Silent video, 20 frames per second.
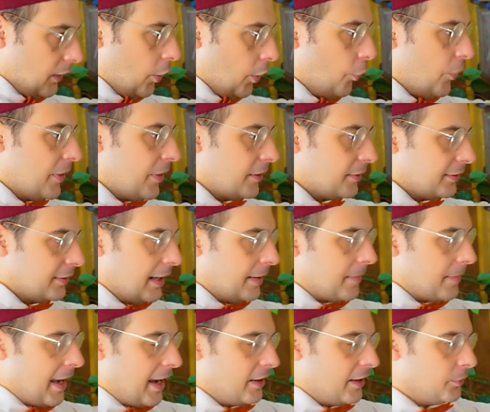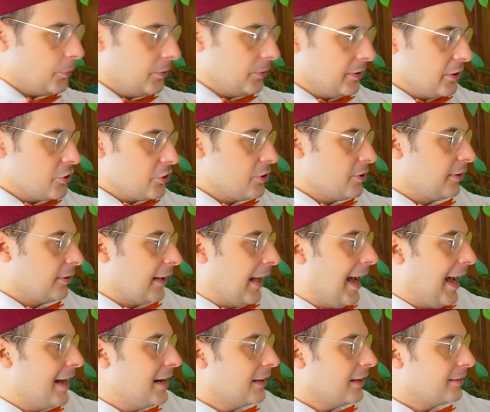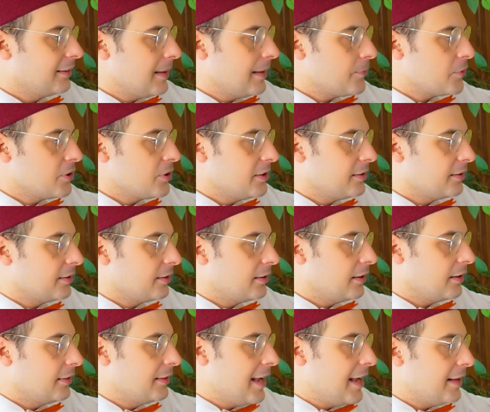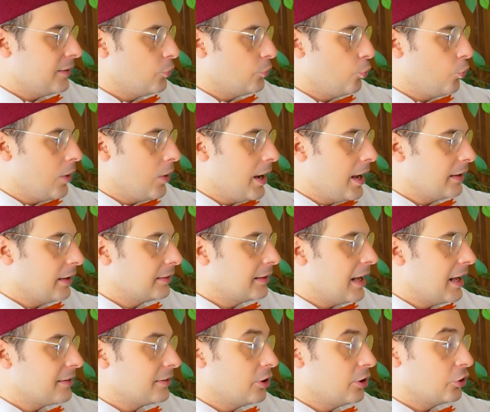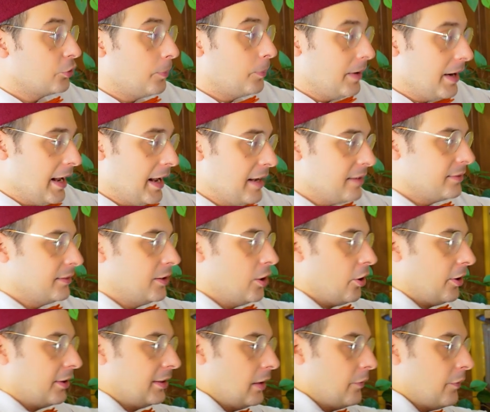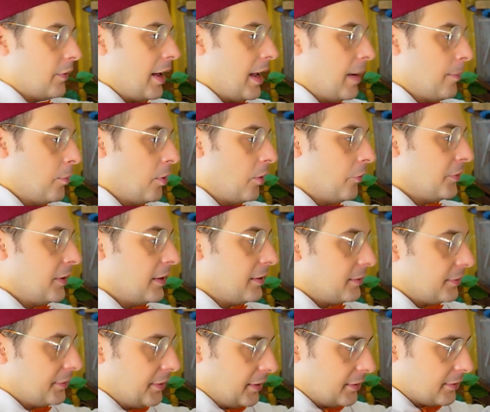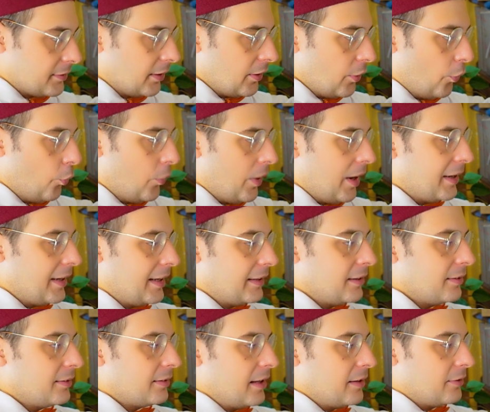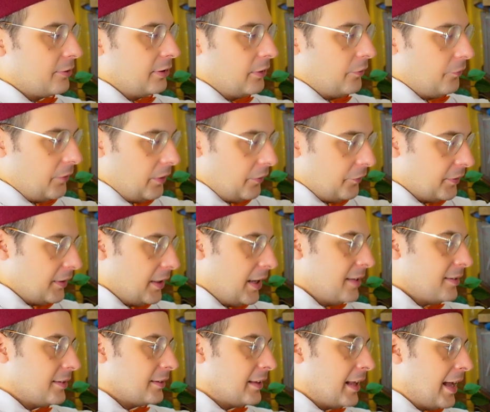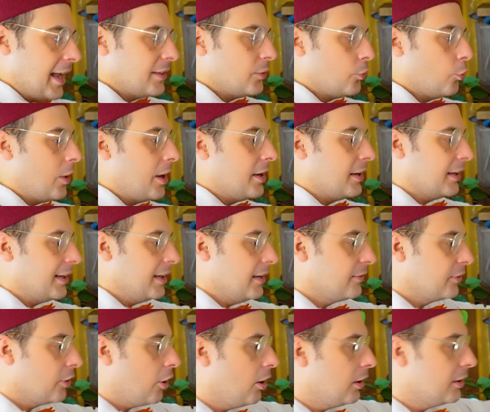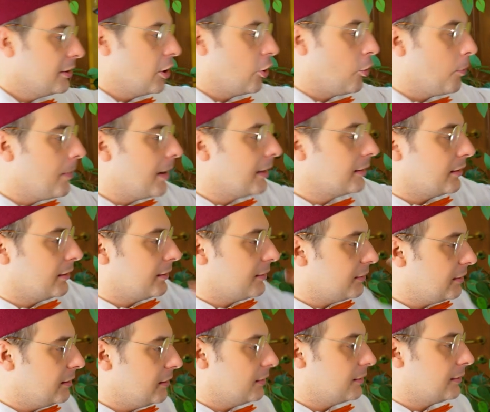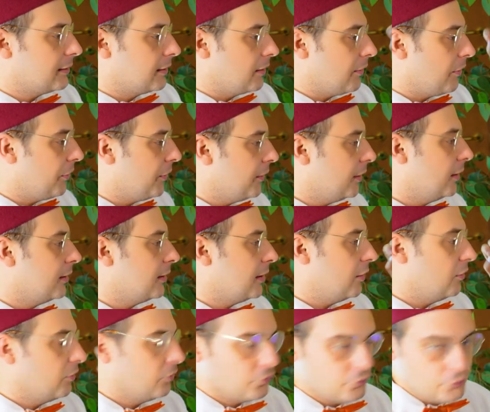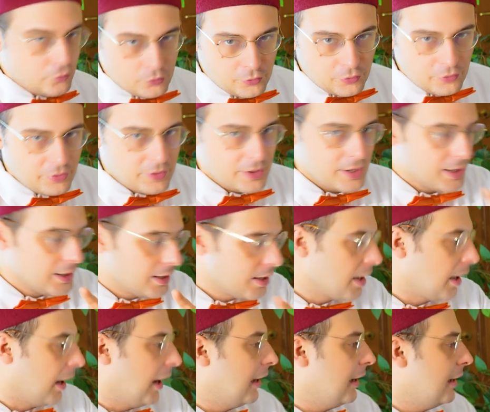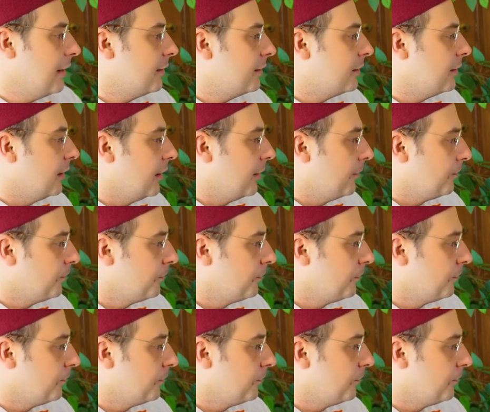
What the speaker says: with the same hand positions. An exception is that one does not place the octave above the sixth when it descends to the fifth. Instead, one gives only the augmented sixth, third and fourth. Let's see.